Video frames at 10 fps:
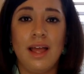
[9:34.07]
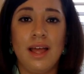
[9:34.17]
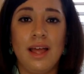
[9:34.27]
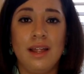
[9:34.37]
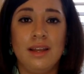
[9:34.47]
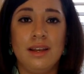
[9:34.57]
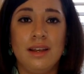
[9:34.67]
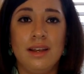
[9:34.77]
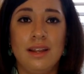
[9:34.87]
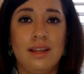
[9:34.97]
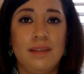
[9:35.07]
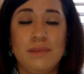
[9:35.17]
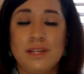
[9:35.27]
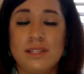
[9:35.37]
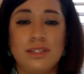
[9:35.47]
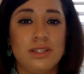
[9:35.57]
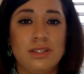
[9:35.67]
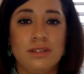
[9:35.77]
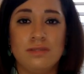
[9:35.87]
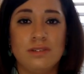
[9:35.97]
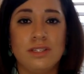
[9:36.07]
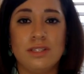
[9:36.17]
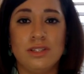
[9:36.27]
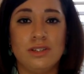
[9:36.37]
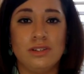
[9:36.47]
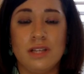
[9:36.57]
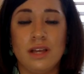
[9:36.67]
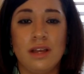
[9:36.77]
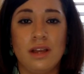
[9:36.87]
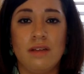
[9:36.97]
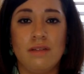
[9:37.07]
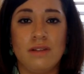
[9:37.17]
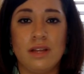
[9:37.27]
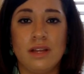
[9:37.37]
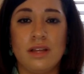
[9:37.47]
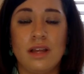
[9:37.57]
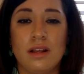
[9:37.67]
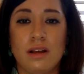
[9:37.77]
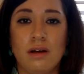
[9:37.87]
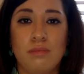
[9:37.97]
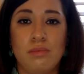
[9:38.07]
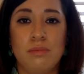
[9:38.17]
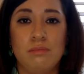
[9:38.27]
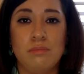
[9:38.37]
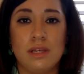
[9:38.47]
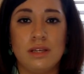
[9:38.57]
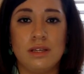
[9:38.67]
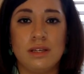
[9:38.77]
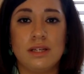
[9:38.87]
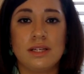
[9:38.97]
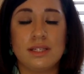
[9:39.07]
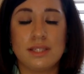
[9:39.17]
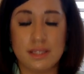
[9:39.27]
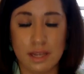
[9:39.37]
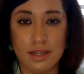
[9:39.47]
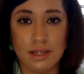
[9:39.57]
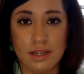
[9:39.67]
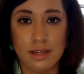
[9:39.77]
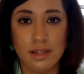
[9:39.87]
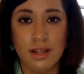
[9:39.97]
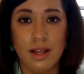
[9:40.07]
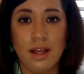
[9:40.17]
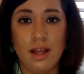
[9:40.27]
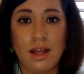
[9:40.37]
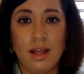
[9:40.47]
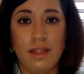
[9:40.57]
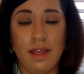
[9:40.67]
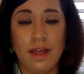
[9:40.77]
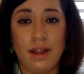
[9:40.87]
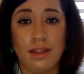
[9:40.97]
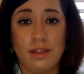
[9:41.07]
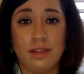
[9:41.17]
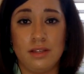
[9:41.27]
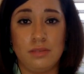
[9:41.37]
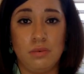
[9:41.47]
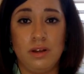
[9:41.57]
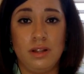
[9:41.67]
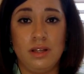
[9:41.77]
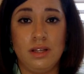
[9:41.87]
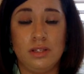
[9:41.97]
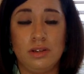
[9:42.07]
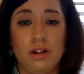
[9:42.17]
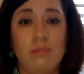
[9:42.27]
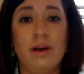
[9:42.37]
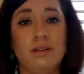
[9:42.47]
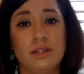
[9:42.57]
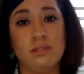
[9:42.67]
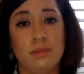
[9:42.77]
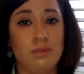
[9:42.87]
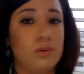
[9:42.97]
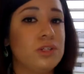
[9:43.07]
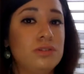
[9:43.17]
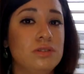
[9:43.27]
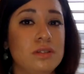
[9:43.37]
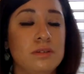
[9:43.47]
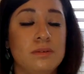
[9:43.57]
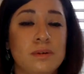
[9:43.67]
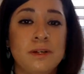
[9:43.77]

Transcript: And it makes such a difference in your day, every day, getting up and being excited. And that, I think, is what it's all about. It doesn't matter what you do.